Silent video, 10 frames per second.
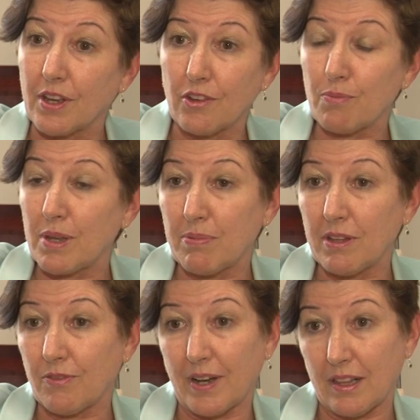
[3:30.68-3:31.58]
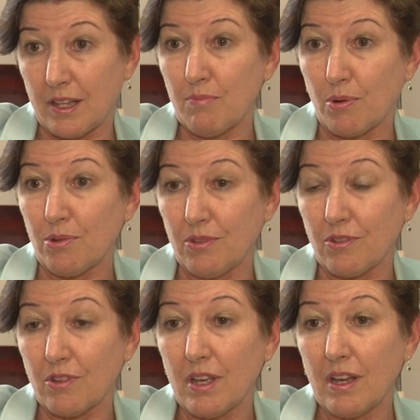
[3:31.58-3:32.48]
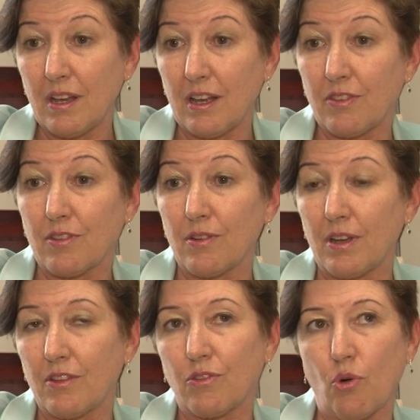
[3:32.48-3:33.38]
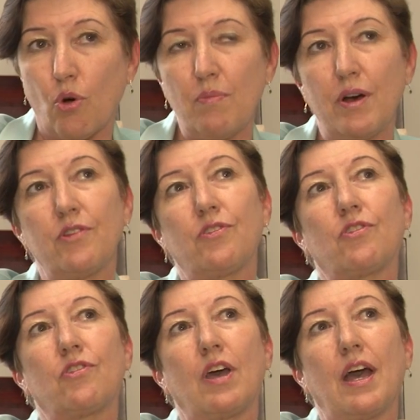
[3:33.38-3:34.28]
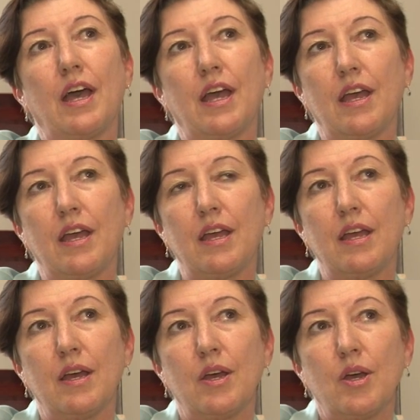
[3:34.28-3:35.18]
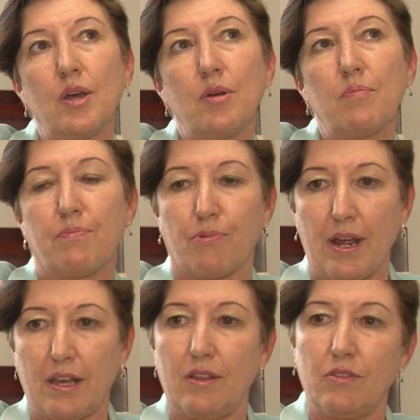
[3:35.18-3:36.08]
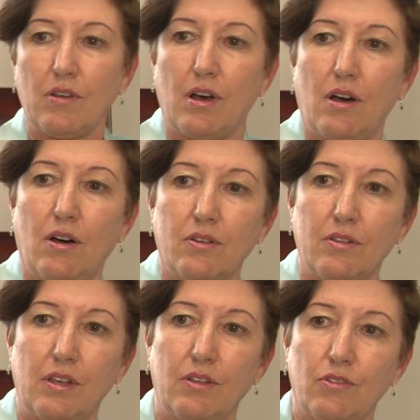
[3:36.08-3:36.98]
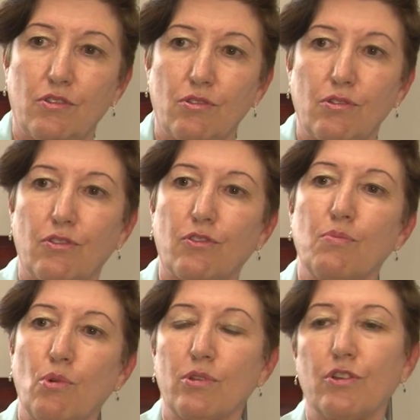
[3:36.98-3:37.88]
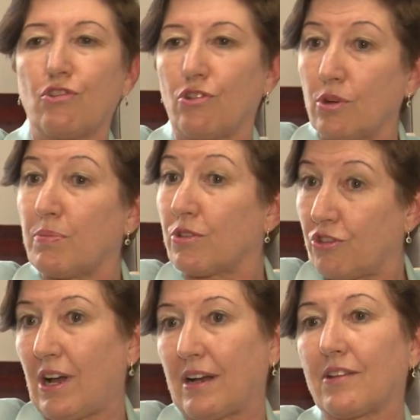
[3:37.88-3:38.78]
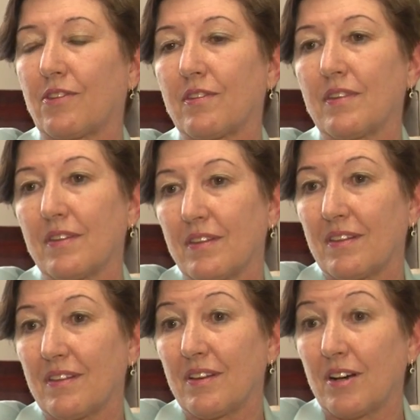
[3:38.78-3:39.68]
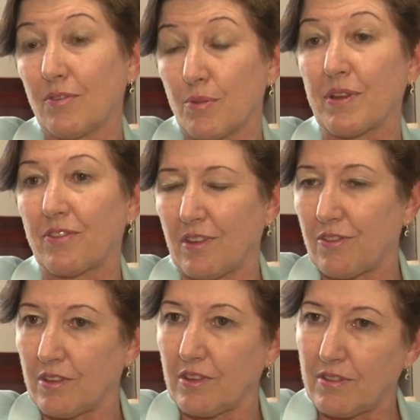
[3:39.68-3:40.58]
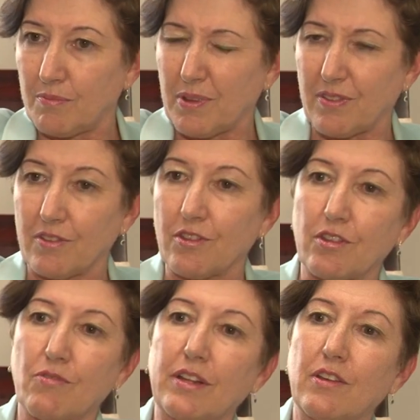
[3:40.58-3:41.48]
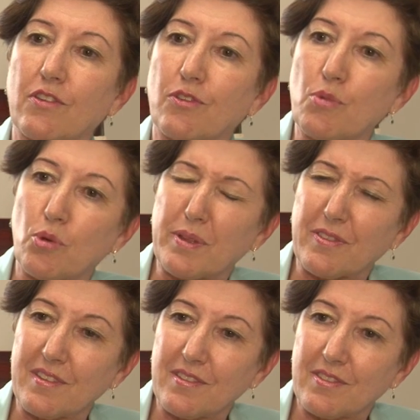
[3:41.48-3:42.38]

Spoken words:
those people is vitally important. It's almost a breaking down into smaller, chewable chunks of a business, so that businesses are run as a small business.